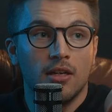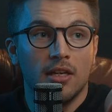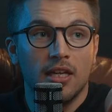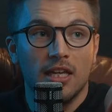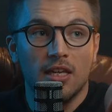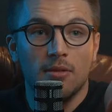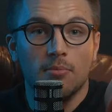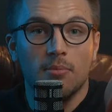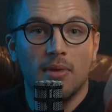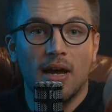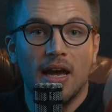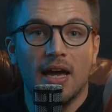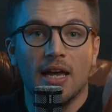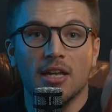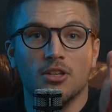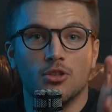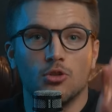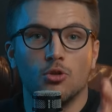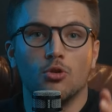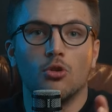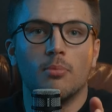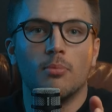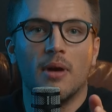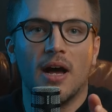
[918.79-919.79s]
in my
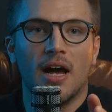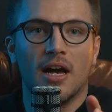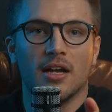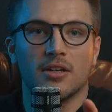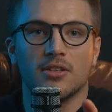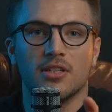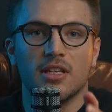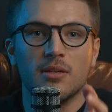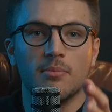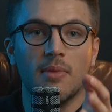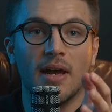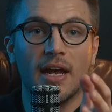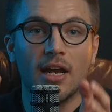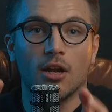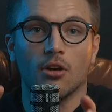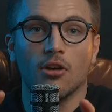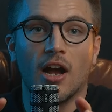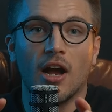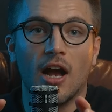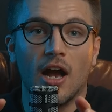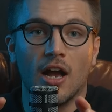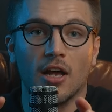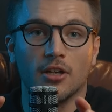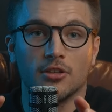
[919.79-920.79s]
toolbox in my
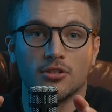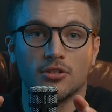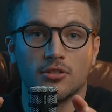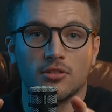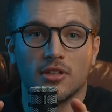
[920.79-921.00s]
garage.